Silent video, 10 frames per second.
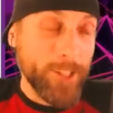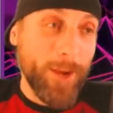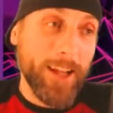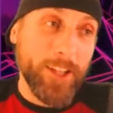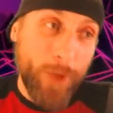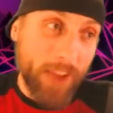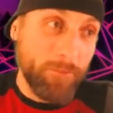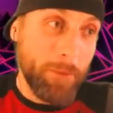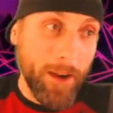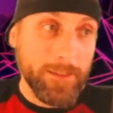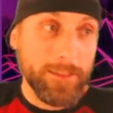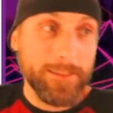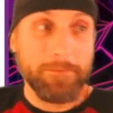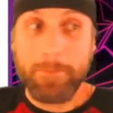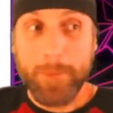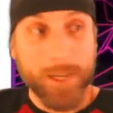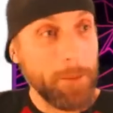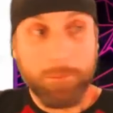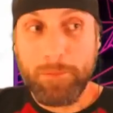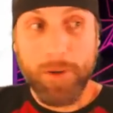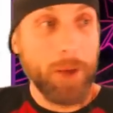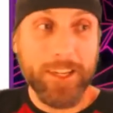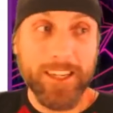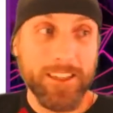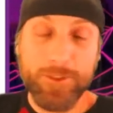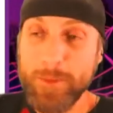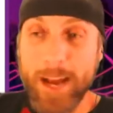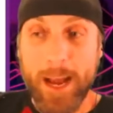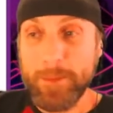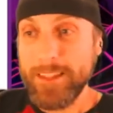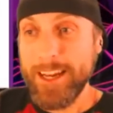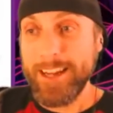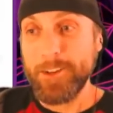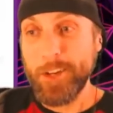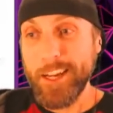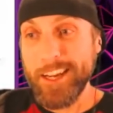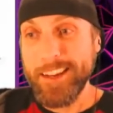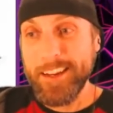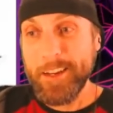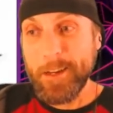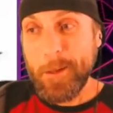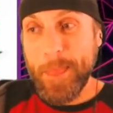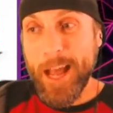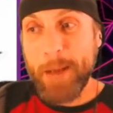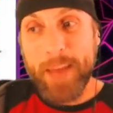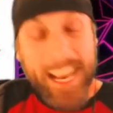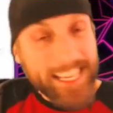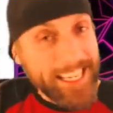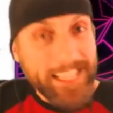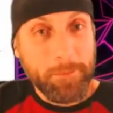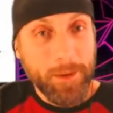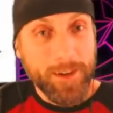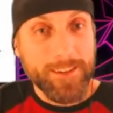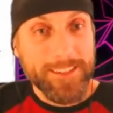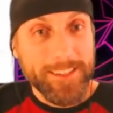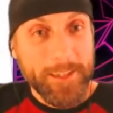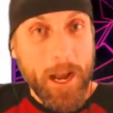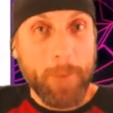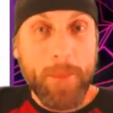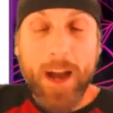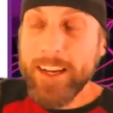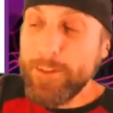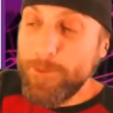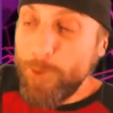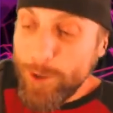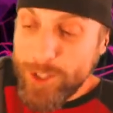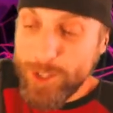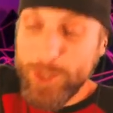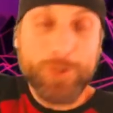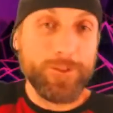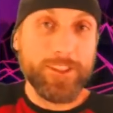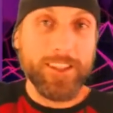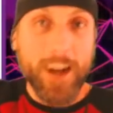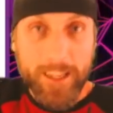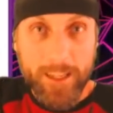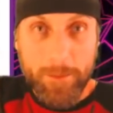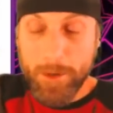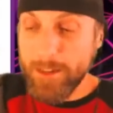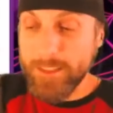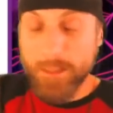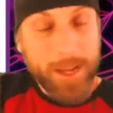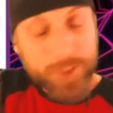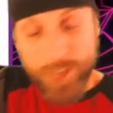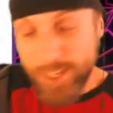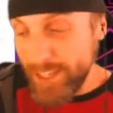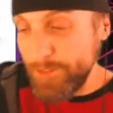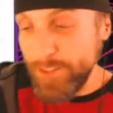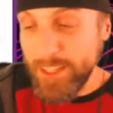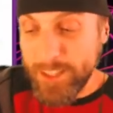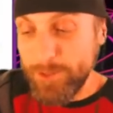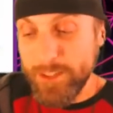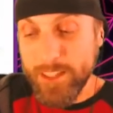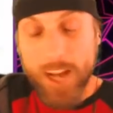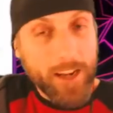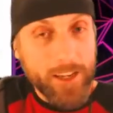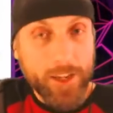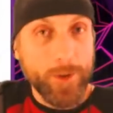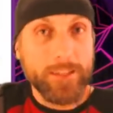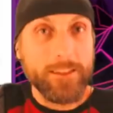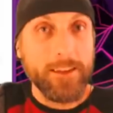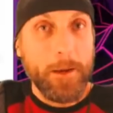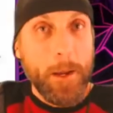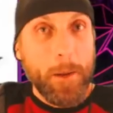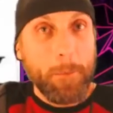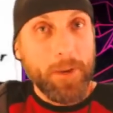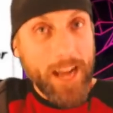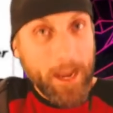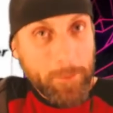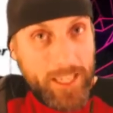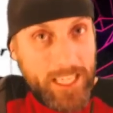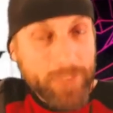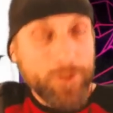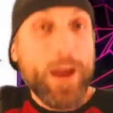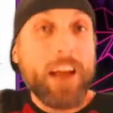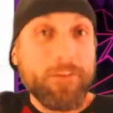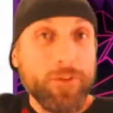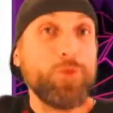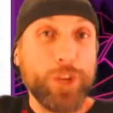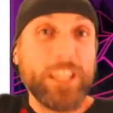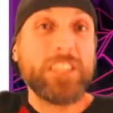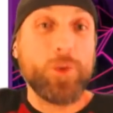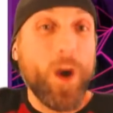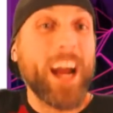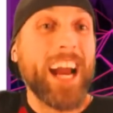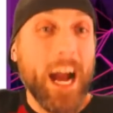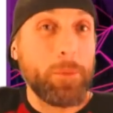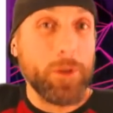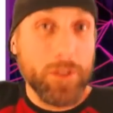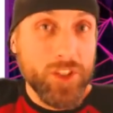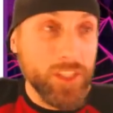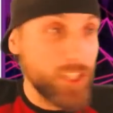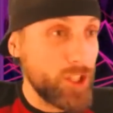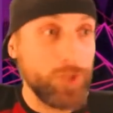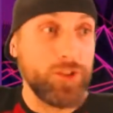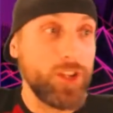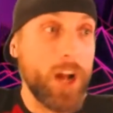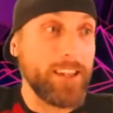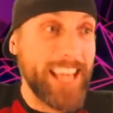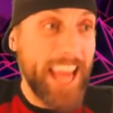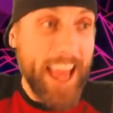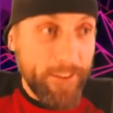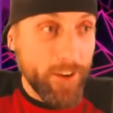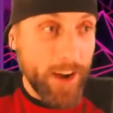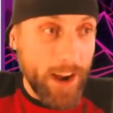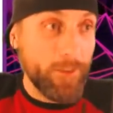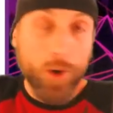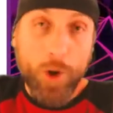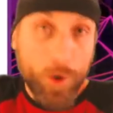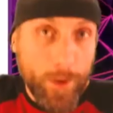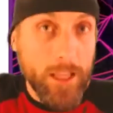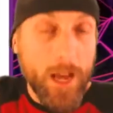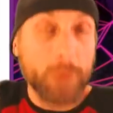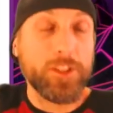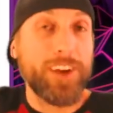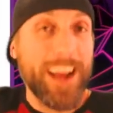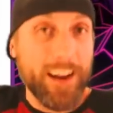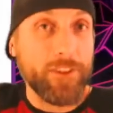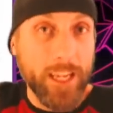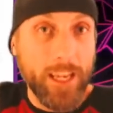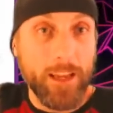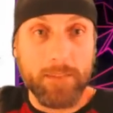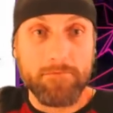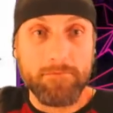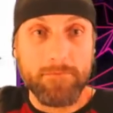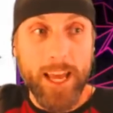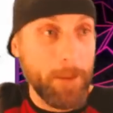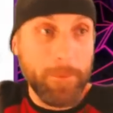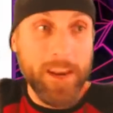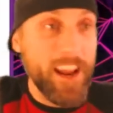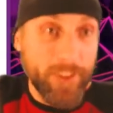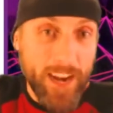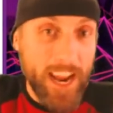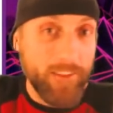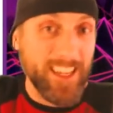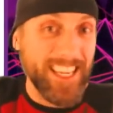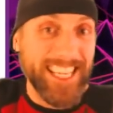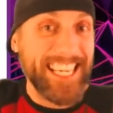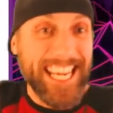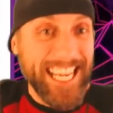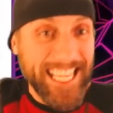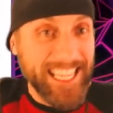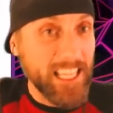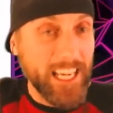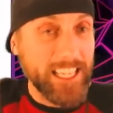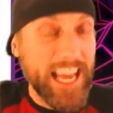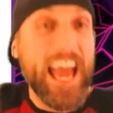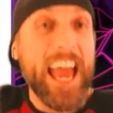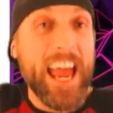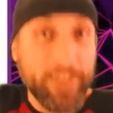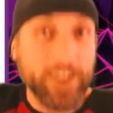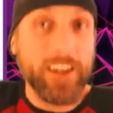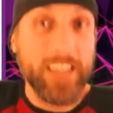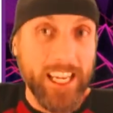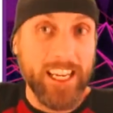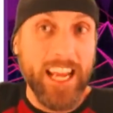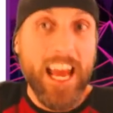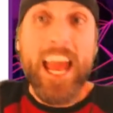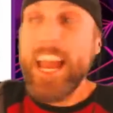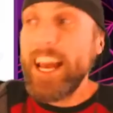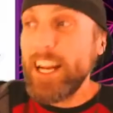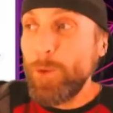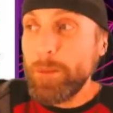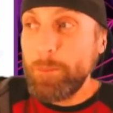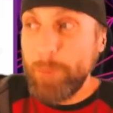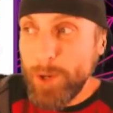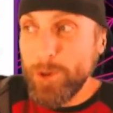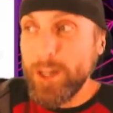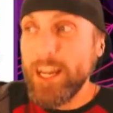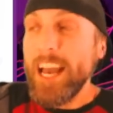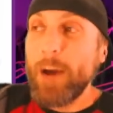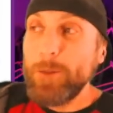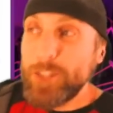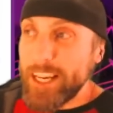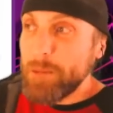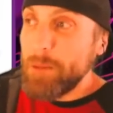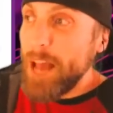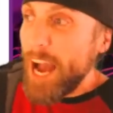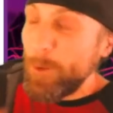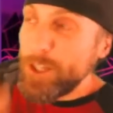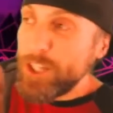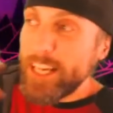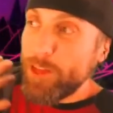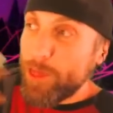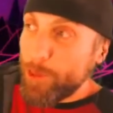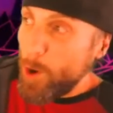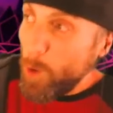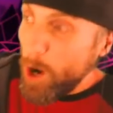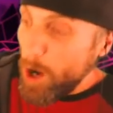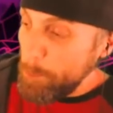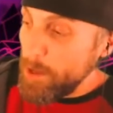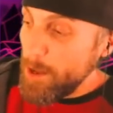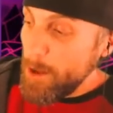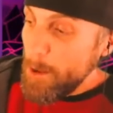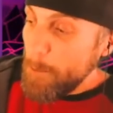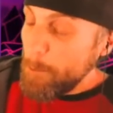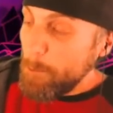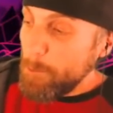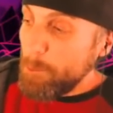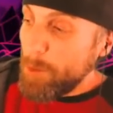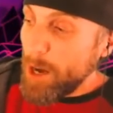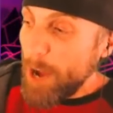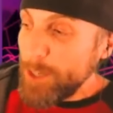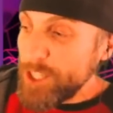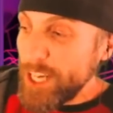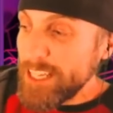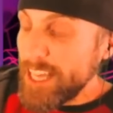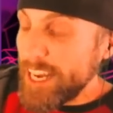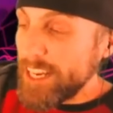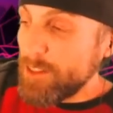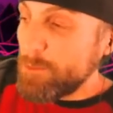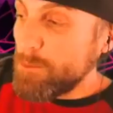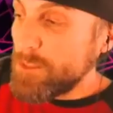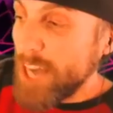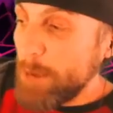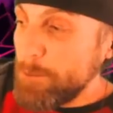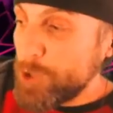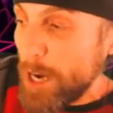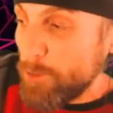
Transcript: while you have bugs, but I'm probably going to lose my appetite, okay? I'm not eating bugs. I'm not going to force you to not eat bugs. I'm not trying to convince you to not do it, but I am going to give you every reason why I personally choose not to ever, ever go to Red Lobster ever again. And I'm never, ever going to eat anything like that ever again. And I want to puke. I wish I could, I wish I could throw up, but I wish I could like time travel